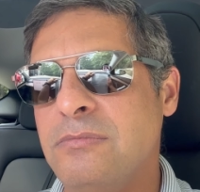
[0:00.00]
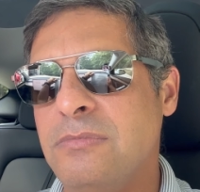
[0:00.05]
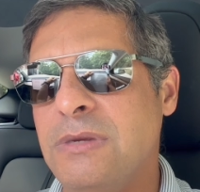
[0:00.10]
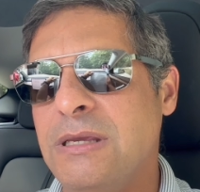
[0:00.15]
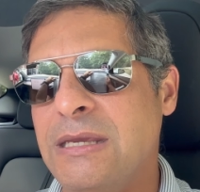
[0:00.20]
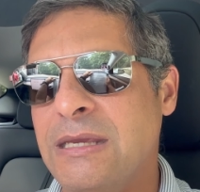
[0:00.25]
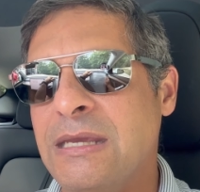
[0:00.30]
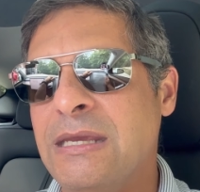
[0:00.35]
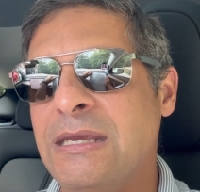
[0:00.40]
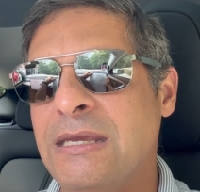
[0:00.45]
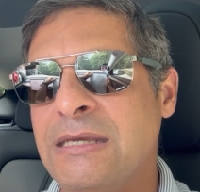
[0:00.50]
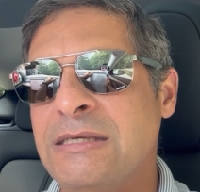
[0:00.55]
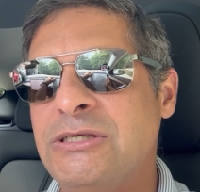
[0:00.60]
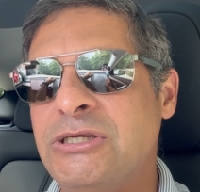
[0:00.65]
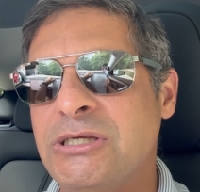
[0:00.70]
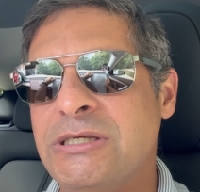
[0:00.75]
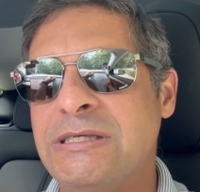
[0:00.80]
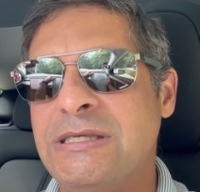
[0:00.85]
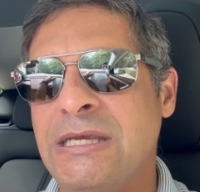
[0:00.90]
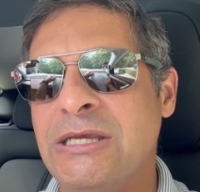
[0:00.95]

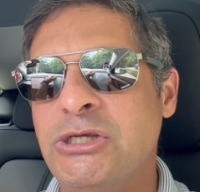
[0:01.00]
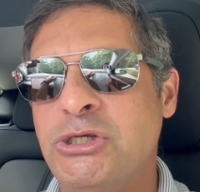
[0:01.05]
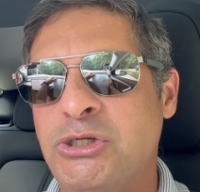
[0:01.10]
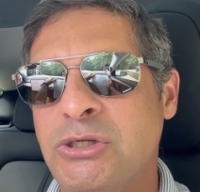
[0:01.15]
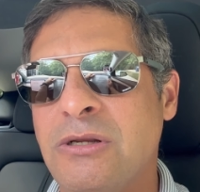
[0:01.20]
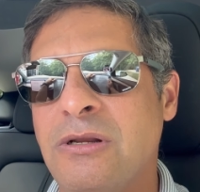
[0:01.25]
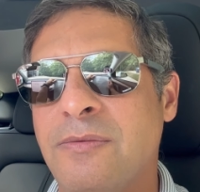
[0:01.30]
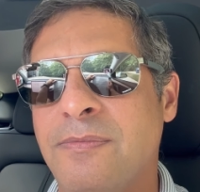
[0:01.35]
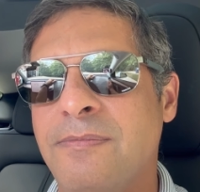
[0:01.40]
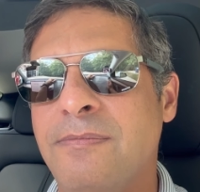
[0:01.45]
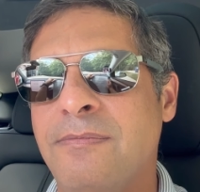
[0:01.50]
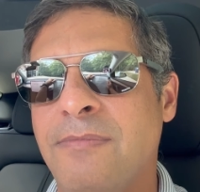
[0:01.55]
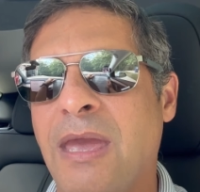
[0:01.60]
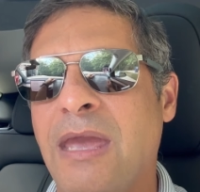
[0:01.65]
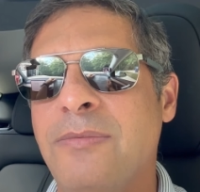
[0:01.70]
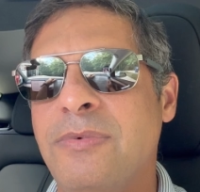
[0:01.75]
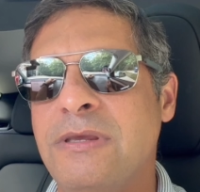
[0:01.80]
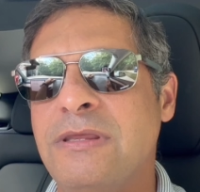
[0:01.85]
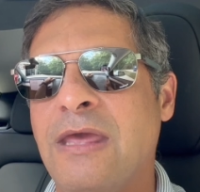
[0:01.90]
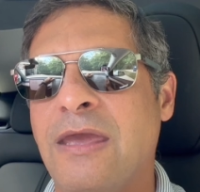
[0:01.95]
they should have
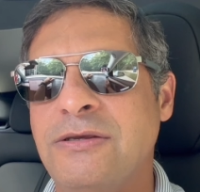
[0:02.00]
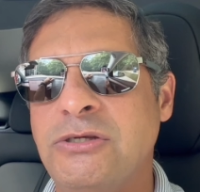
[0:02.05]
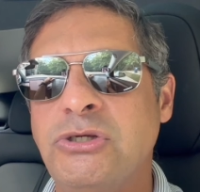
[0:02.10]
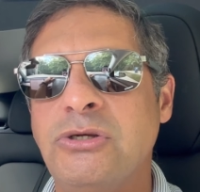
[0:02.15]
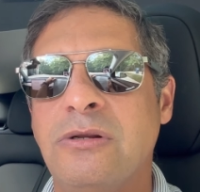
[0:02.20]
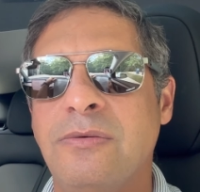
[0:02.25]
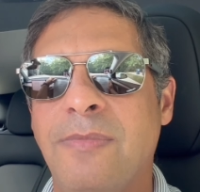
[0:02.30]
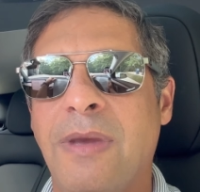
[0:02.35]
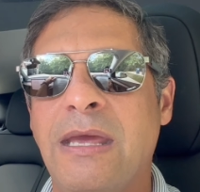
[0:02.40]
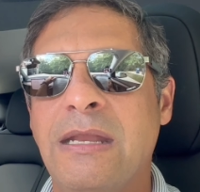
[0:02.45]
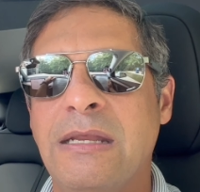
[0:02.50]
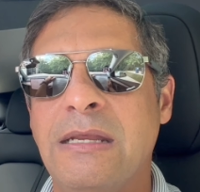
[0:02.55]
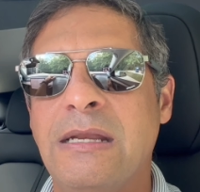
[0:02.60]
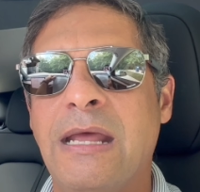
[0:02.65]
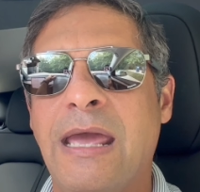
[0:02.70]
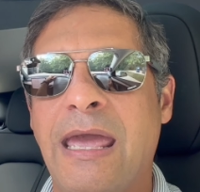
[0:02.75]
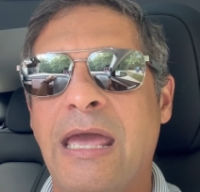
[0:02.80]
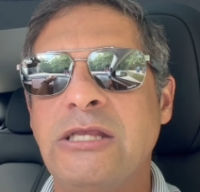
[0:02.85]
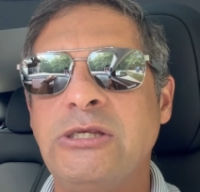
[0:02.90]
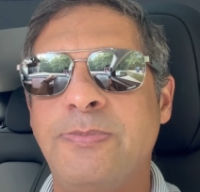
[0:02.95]
made it
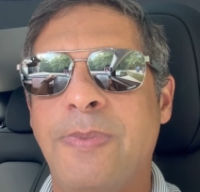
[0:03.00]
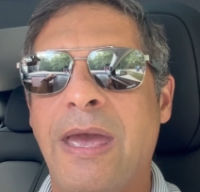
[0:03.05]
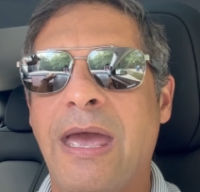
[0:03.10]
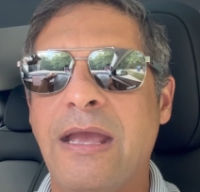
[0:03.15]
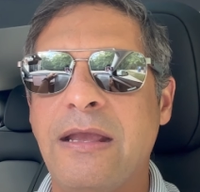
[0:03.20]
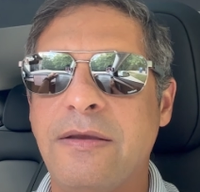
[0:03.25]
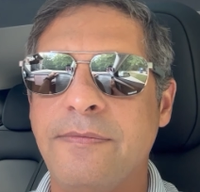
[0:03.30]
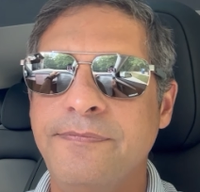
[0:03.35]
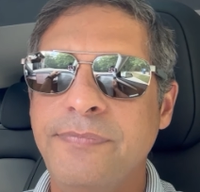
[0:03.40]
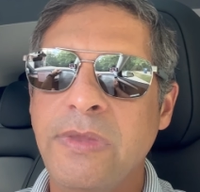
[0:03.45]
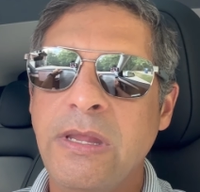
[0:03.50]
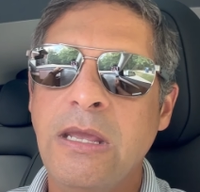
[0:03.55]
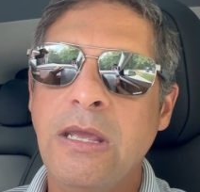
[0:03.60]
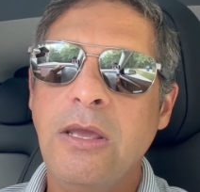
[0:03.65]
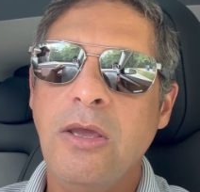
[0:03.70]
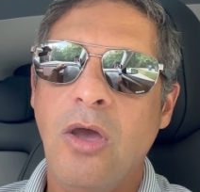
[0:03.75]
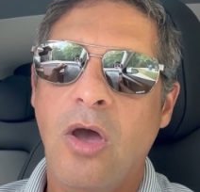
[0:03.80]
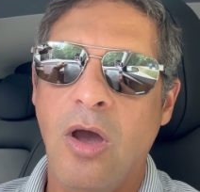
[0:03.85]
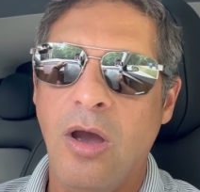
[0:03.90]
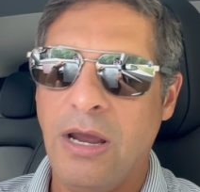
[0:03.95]
a hatchback.
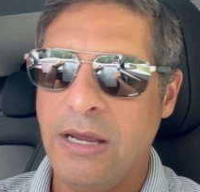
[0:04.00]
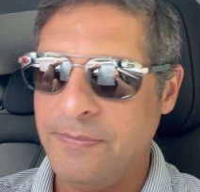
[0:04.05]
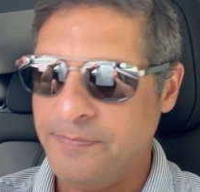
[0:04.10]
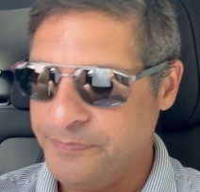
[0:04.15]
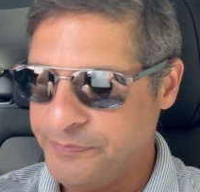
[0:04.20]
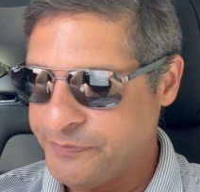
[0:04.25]
All right.